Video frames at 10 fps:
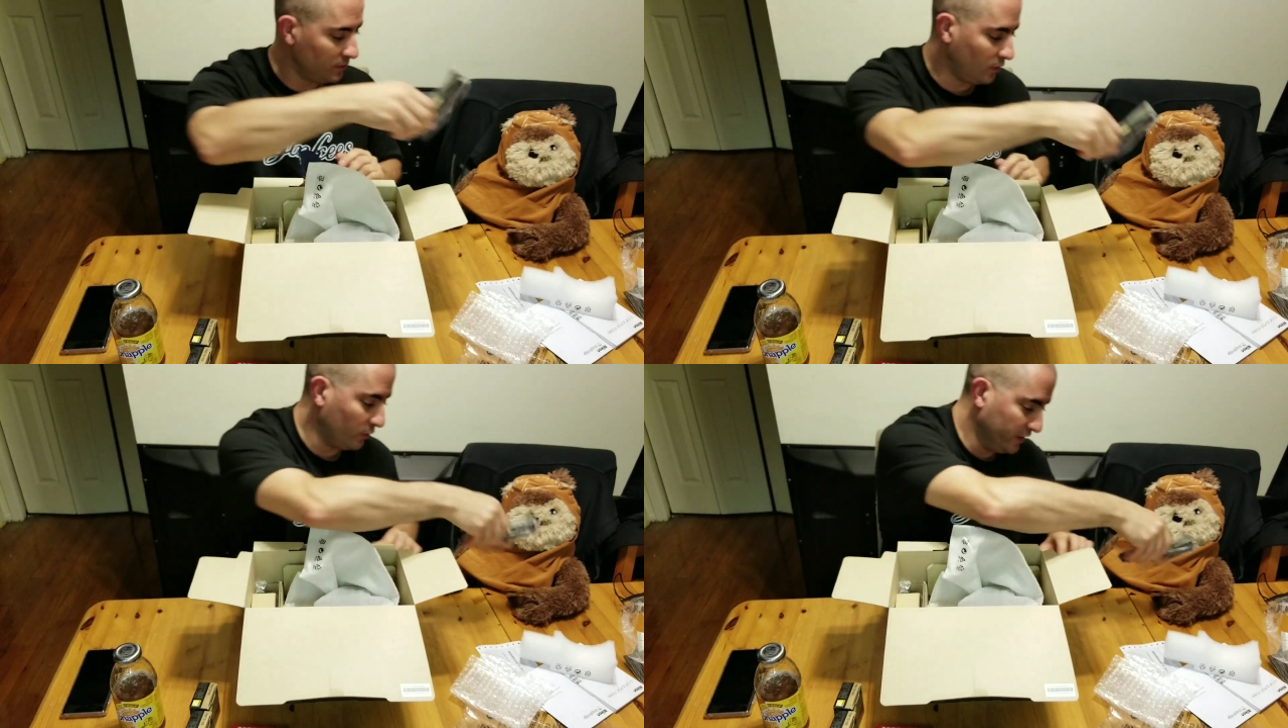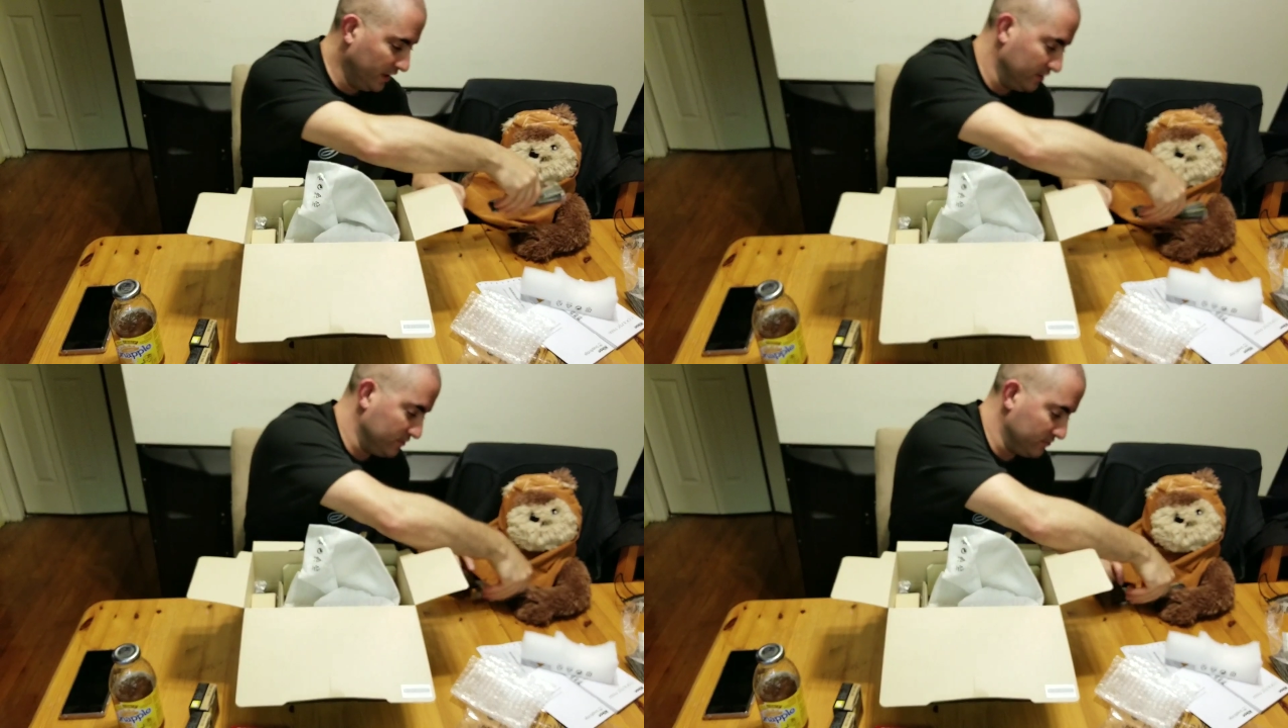Hold
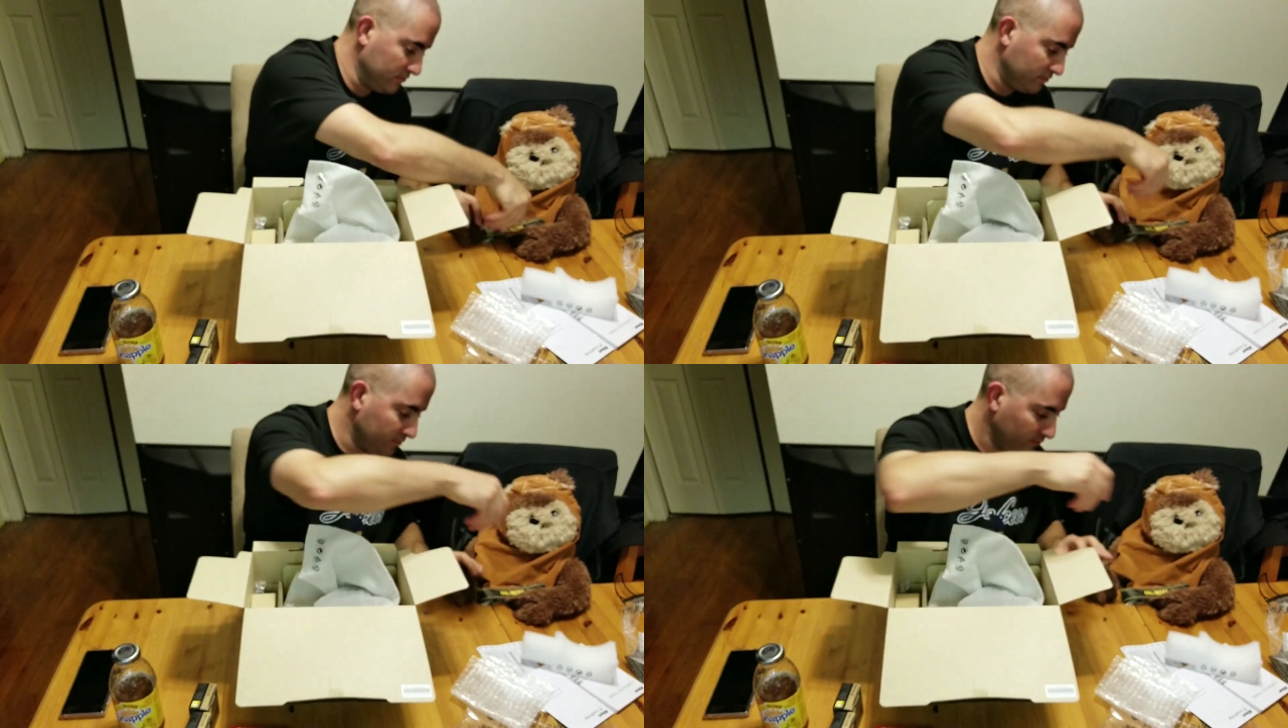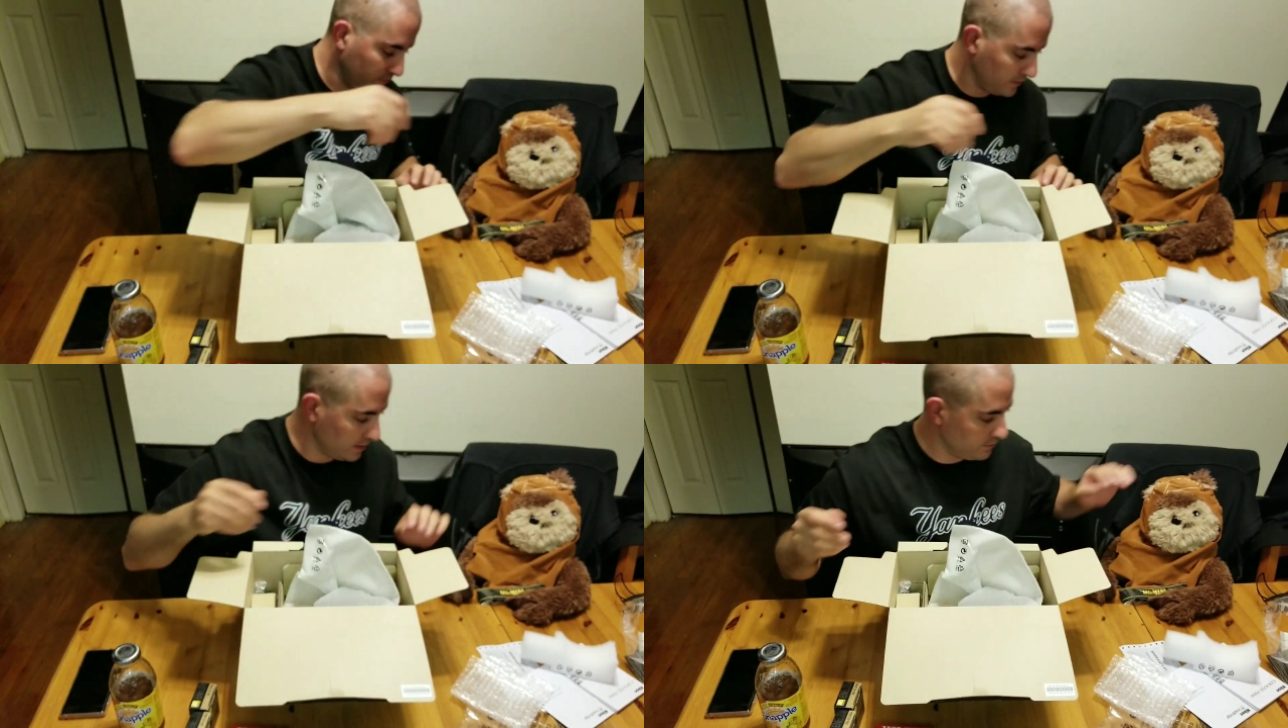that.
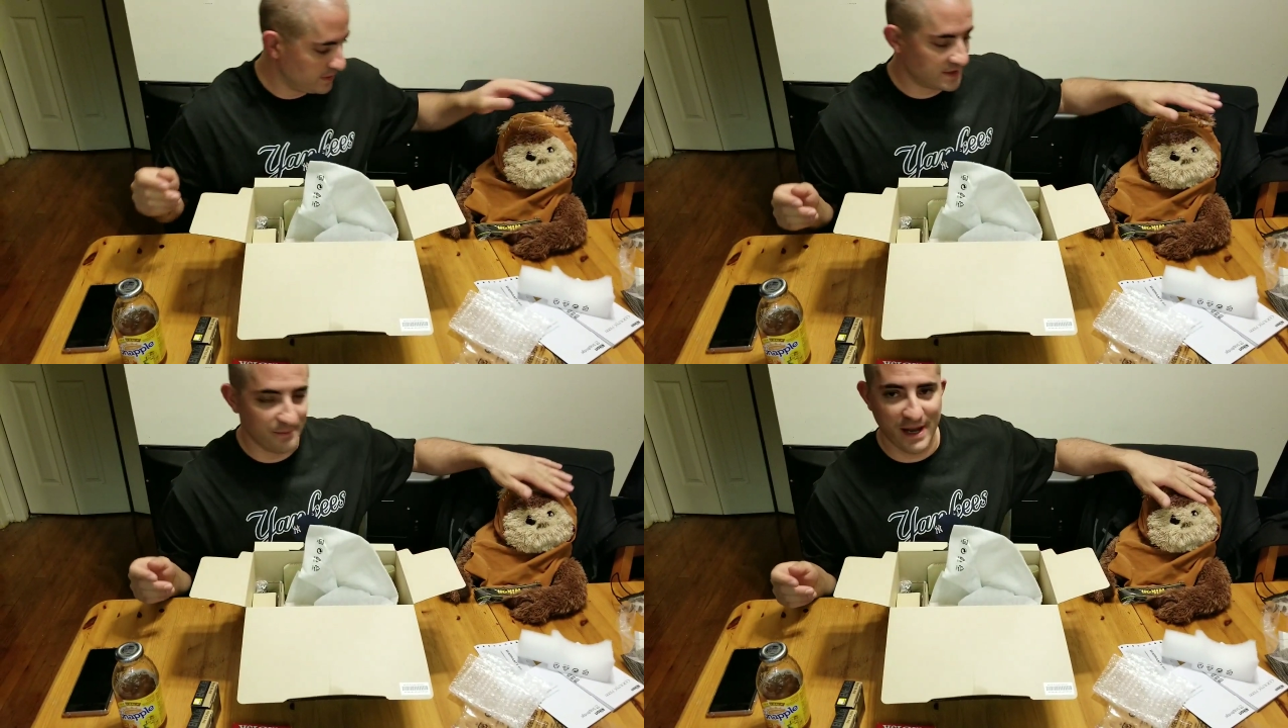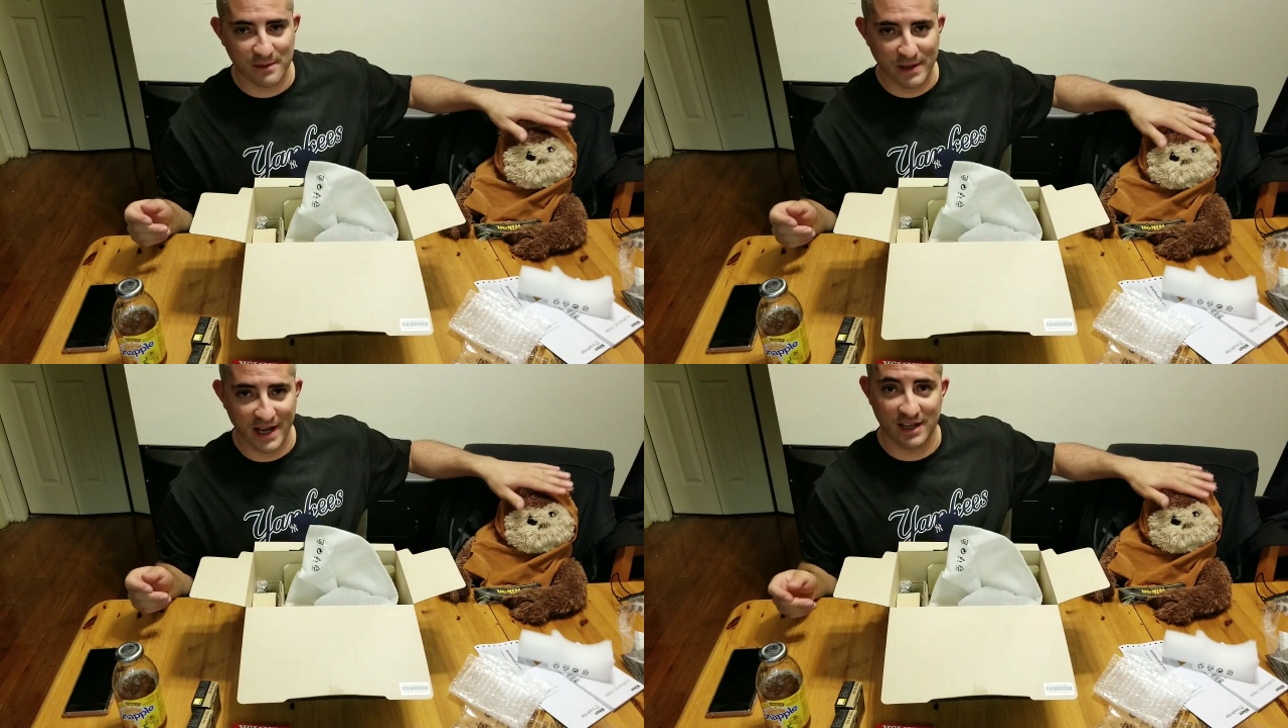Mr.
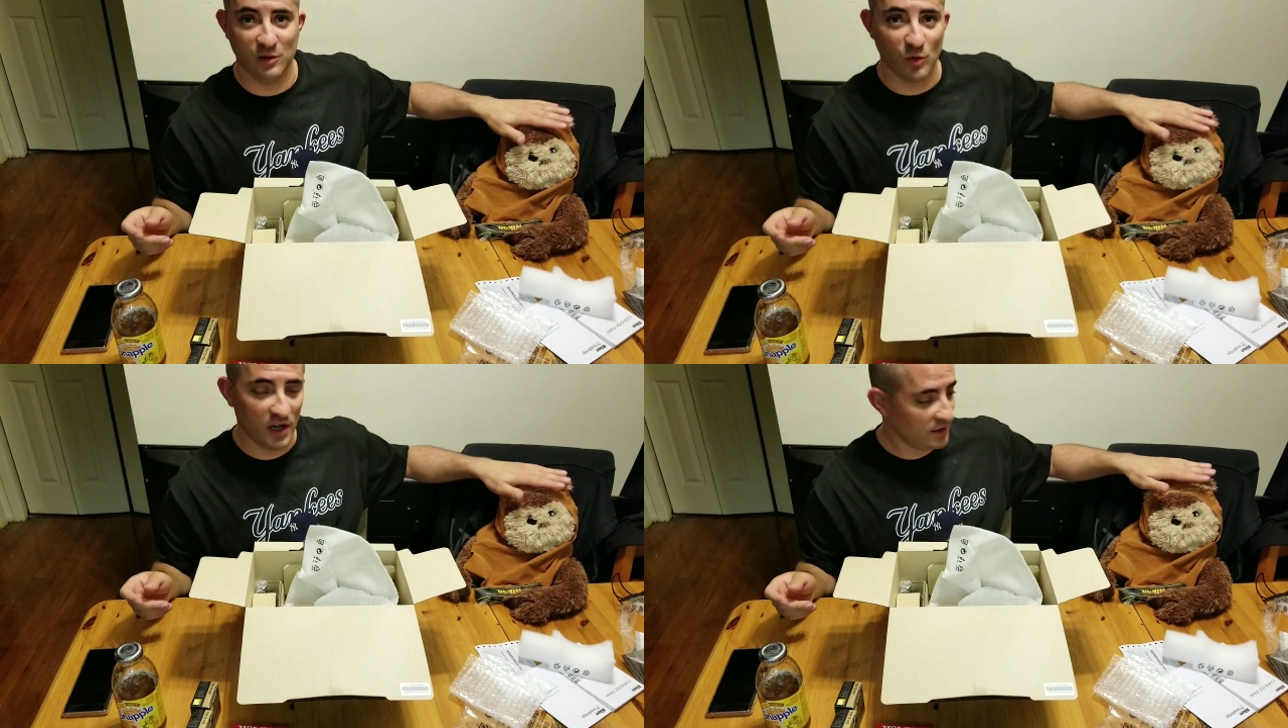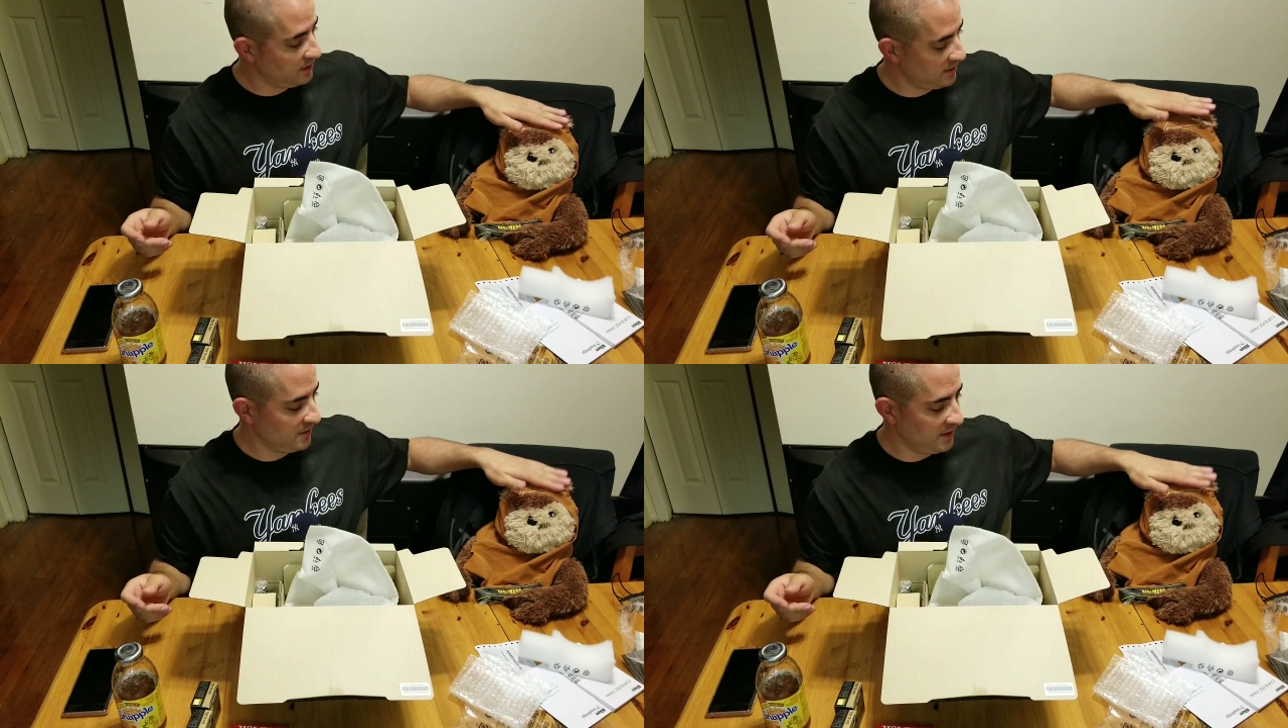Backpack Ewok,
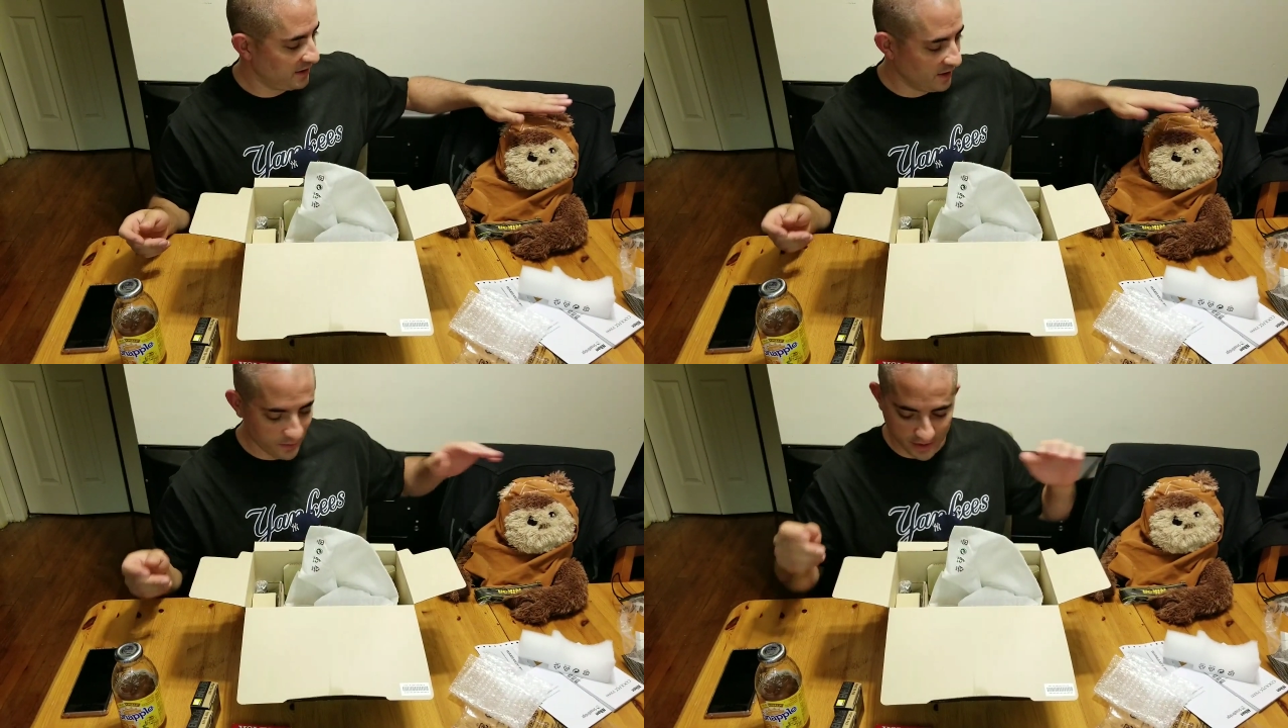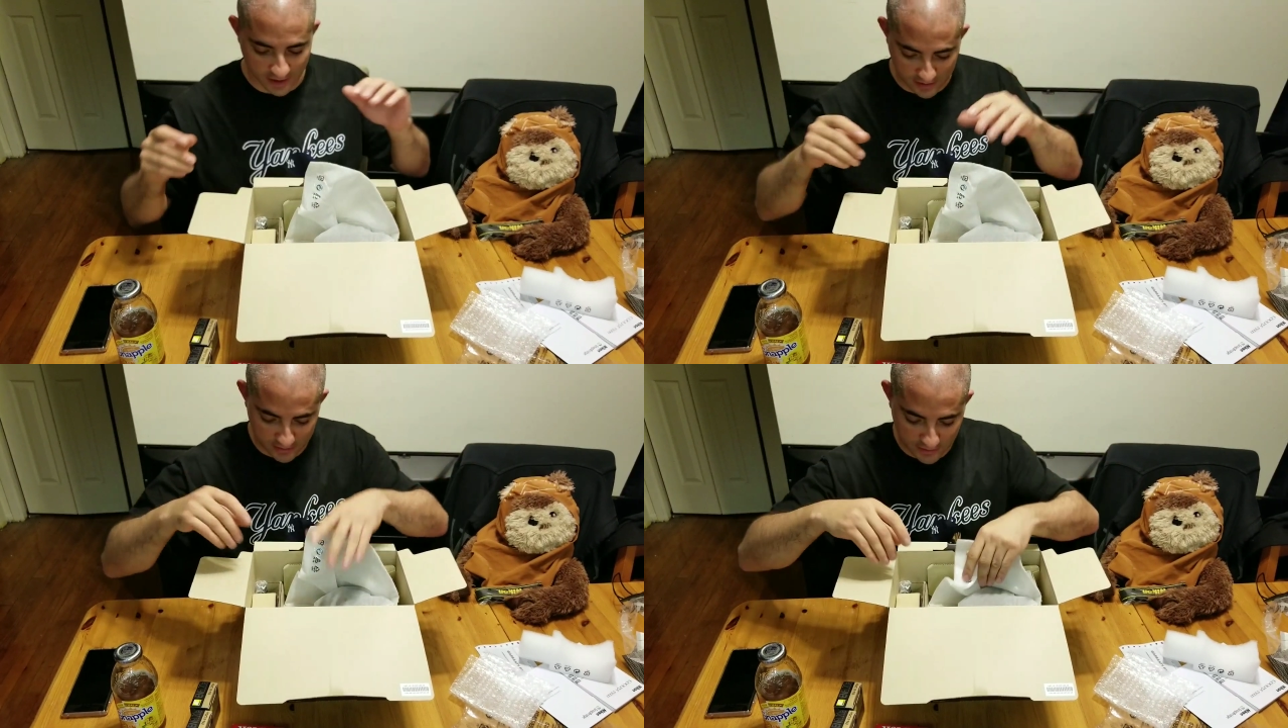here to help again.